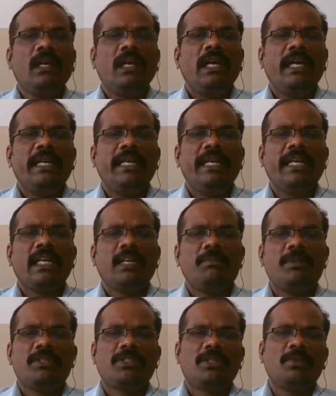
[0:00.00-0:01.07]
And income
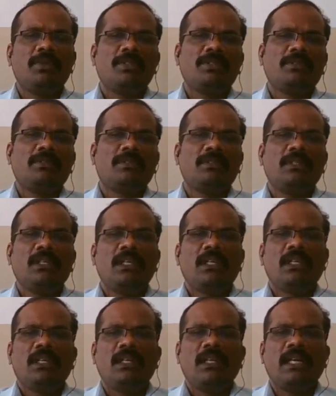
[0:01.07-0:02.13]
distributions.
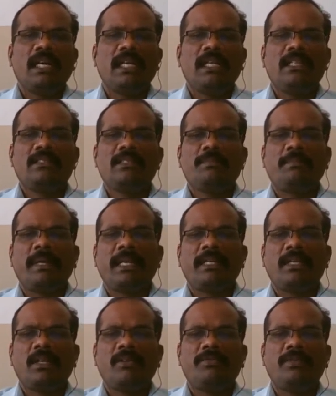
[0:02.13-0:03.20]
Analyzing
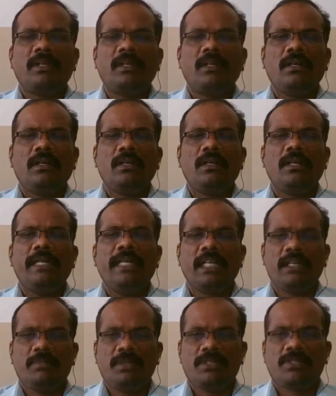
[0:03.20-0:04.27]
pattern of
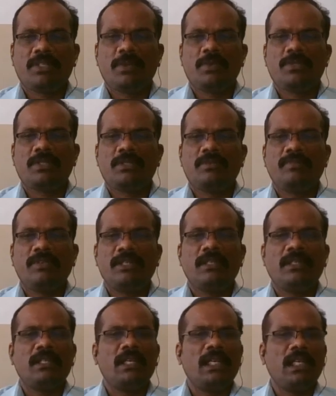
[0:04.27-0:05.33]
income distribution
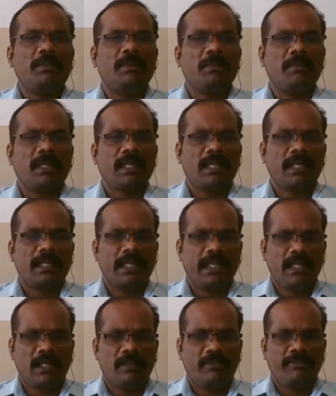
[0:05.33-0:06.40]
within the labor market
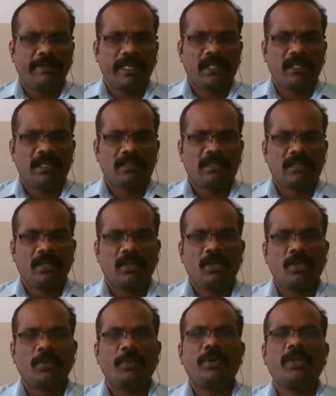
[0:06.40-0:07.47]
and the factors
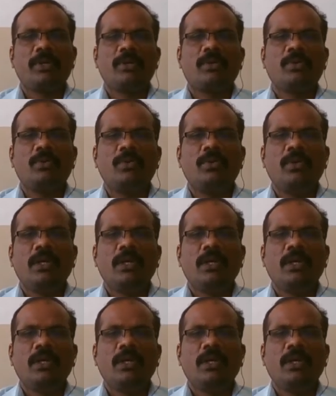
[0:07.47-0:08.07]
contributing to